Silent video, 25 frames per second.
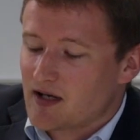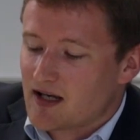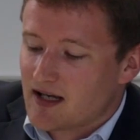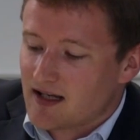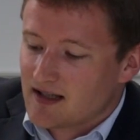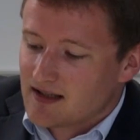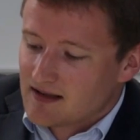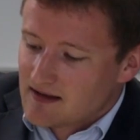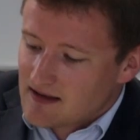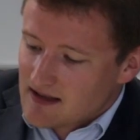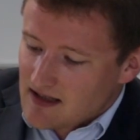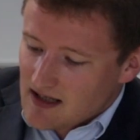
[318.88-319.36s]
pay.
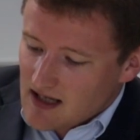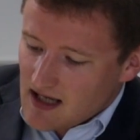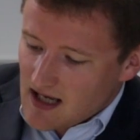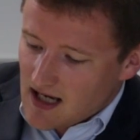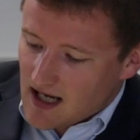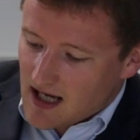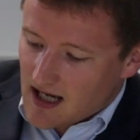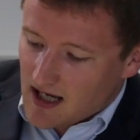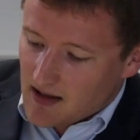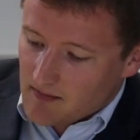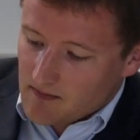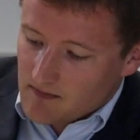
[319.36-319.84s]

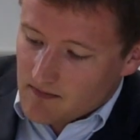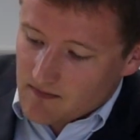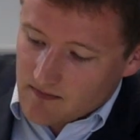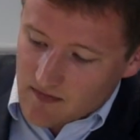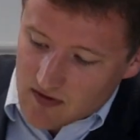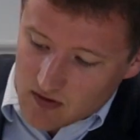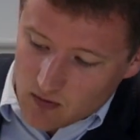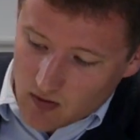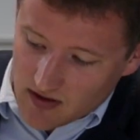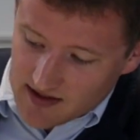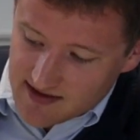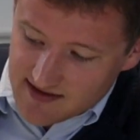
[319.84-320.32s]

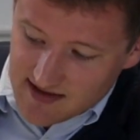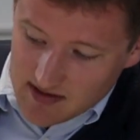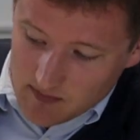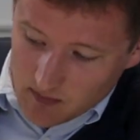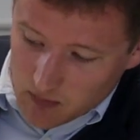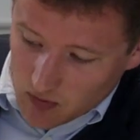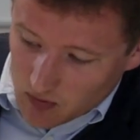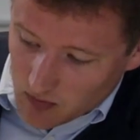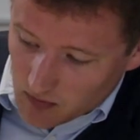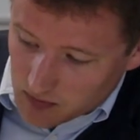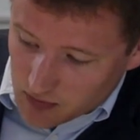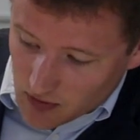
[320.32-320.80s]
Um, quite
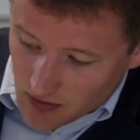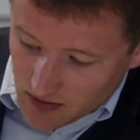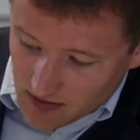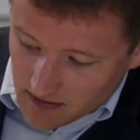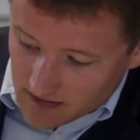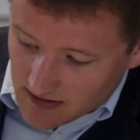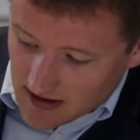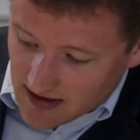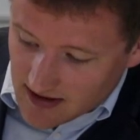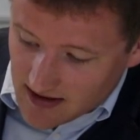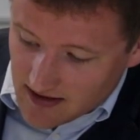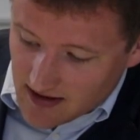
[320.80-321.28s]
simple product
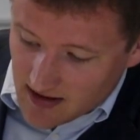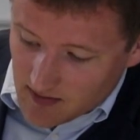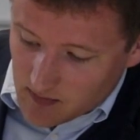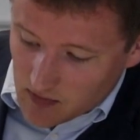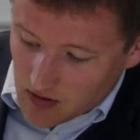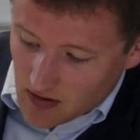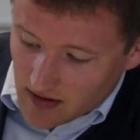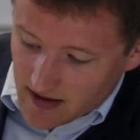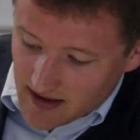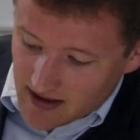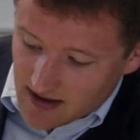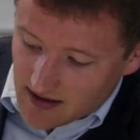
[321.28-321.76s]
really, they
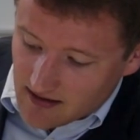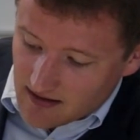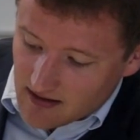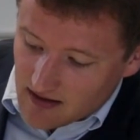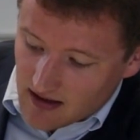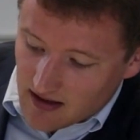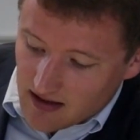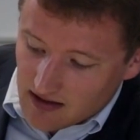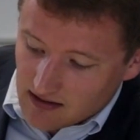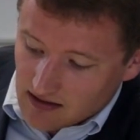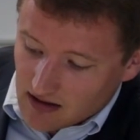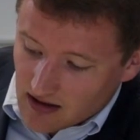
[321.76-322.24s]
plug in
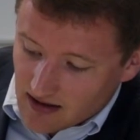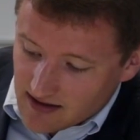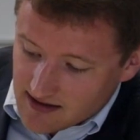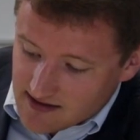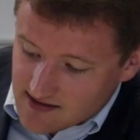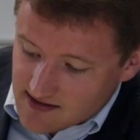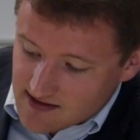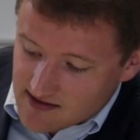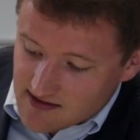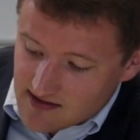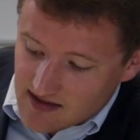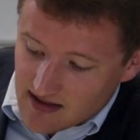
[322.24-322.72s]
uh,
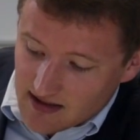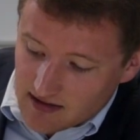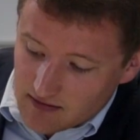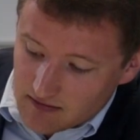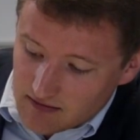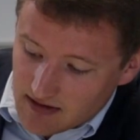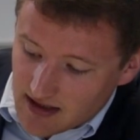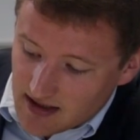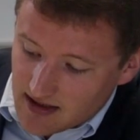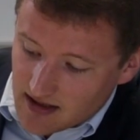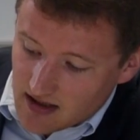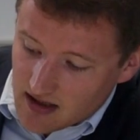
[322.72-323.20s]
lights and
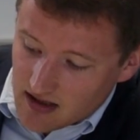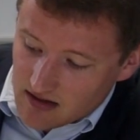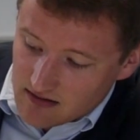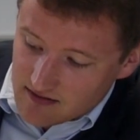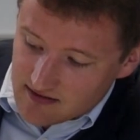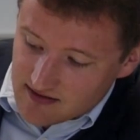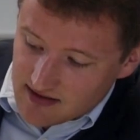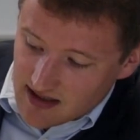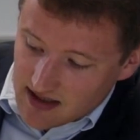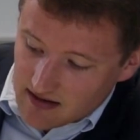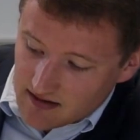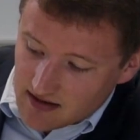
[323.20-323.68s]

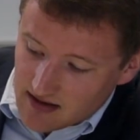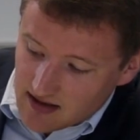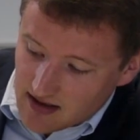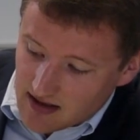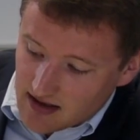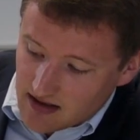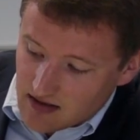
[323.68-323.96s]
radios down here,